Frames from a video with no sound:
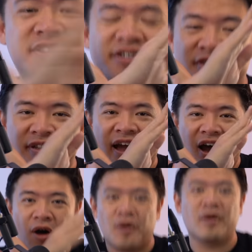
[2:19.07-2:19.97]
X's
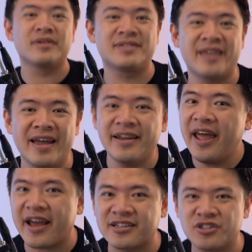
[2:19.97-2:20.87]
now,
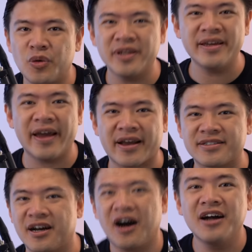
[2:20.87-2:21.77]
10X,
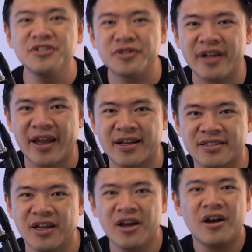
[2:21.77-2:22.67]
20X,
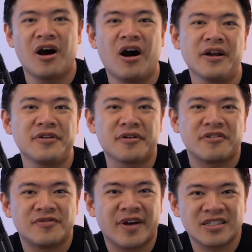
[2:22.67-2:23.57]
100X on your
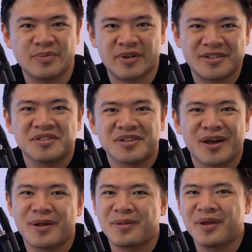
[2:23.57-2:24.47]
investments.
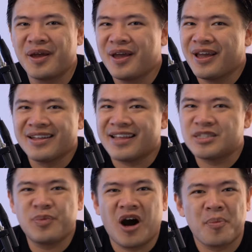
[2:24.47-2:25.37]
And
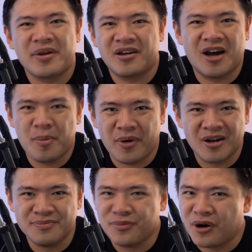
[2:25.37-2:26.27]
that's popping up
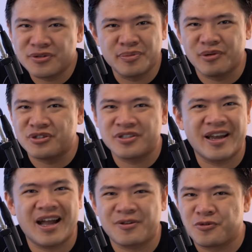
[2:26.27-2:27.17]
on multiple
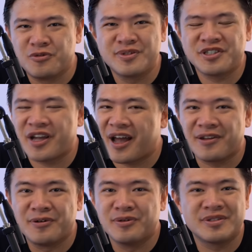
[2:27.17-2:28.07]
chat groups,
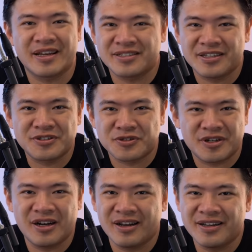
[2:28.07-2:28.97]
channels,
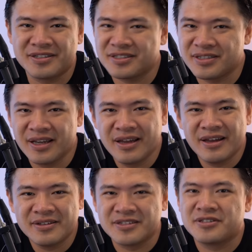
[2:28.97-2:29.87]
etc. It's
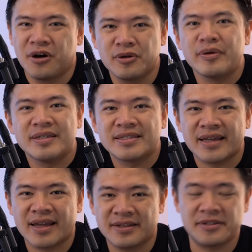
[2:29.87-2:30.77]
just total
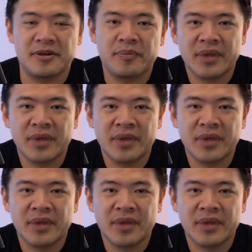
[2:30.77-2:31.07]
insanity.